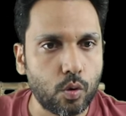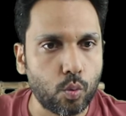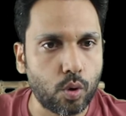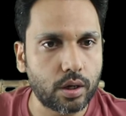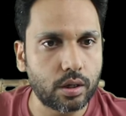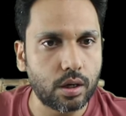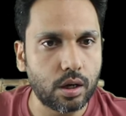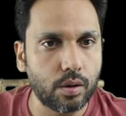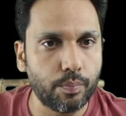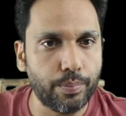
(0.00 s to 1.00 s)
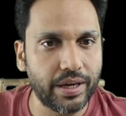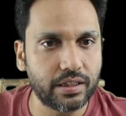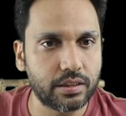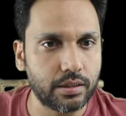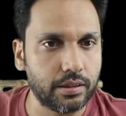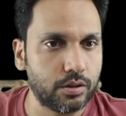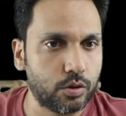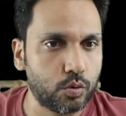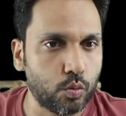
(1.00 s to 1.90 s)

what a base is.